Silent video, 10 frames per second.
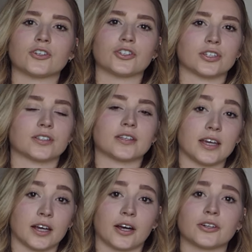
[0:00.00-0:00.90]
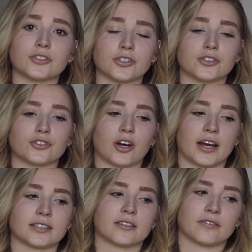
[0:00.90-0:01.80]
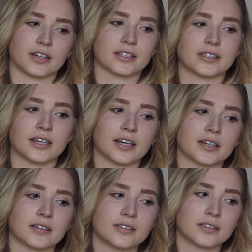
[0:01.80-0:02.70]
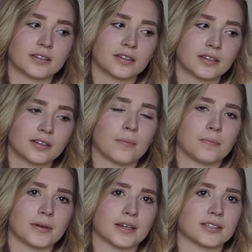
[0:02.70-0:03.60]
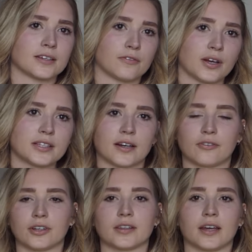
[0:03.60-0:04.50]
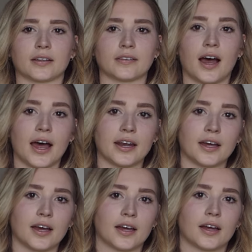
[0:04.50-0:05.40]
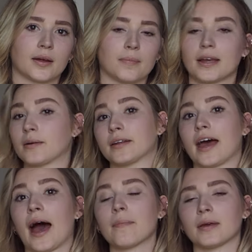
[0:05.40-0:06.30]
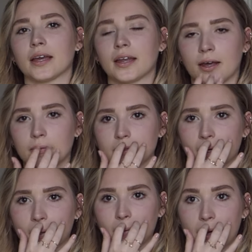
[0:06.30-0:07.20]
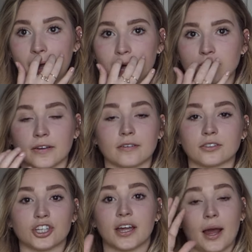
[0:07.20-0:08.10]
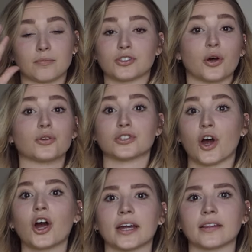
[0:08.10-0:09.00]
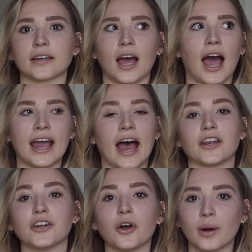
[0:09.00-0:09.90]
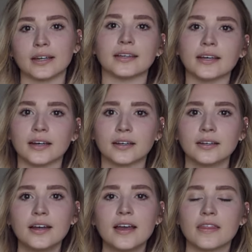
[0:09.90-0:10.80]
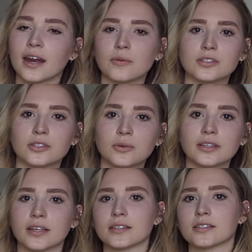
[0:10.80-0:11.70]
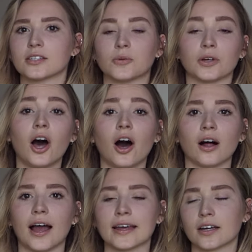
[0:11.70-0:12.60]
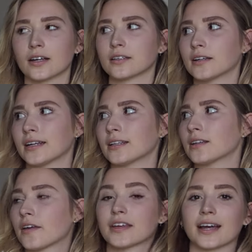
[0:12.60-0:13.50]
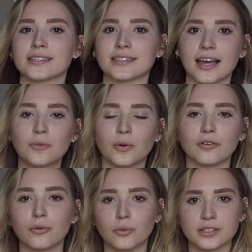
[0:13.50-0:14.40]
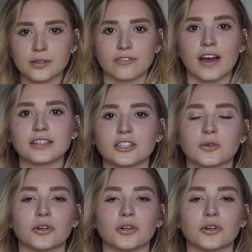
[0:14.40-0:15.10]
she's here, she's trying to fix things, because he voiced everything that made him unhappy. And I was like, okay, I was like, shit, I'm so sorry. Like I had no idea that I was doing this to you at all. I thought nothing I said was affecting